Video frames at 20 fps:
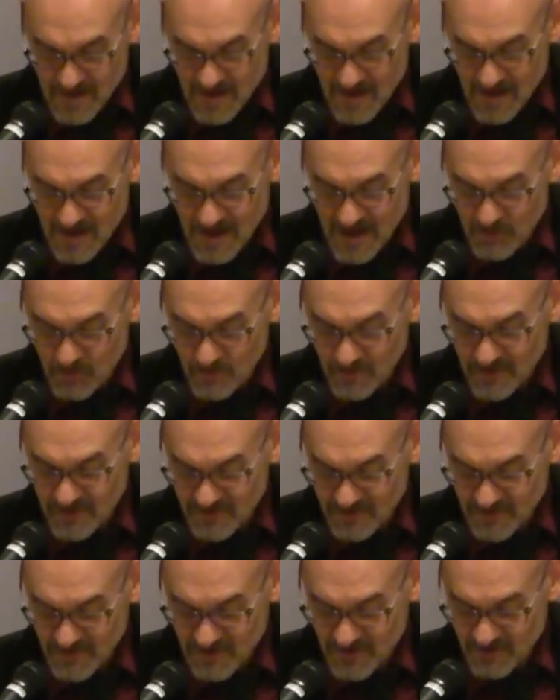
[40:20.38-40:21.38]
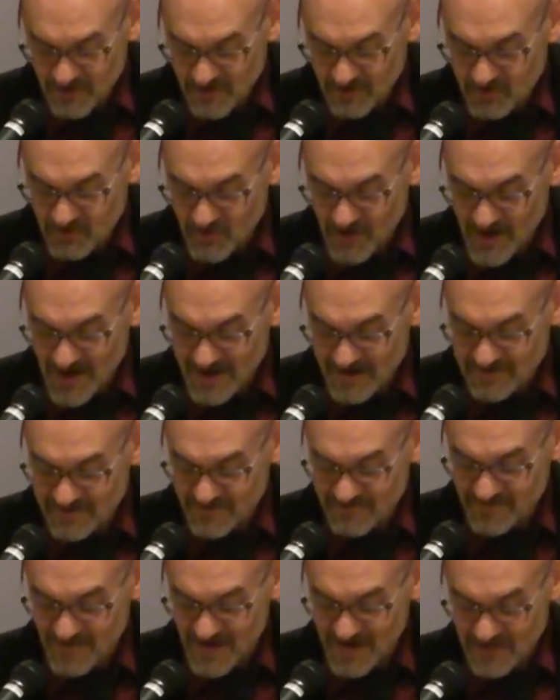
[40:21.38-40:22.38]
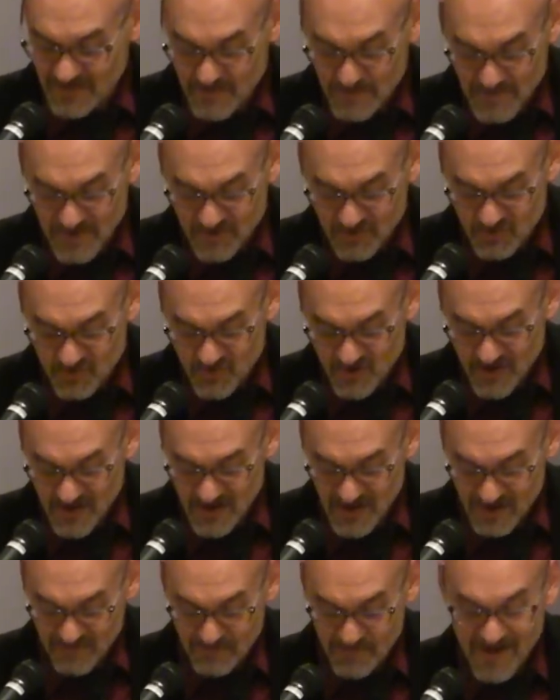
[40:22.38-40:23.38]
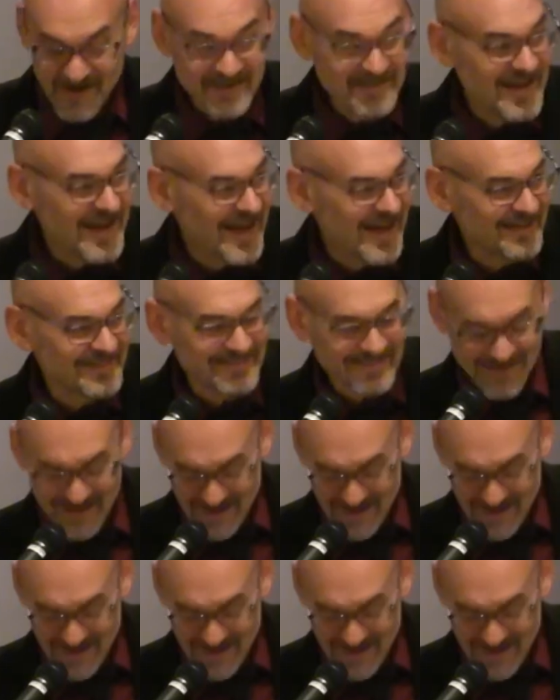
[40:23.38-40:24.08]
I will continue to try to find the mystery of my task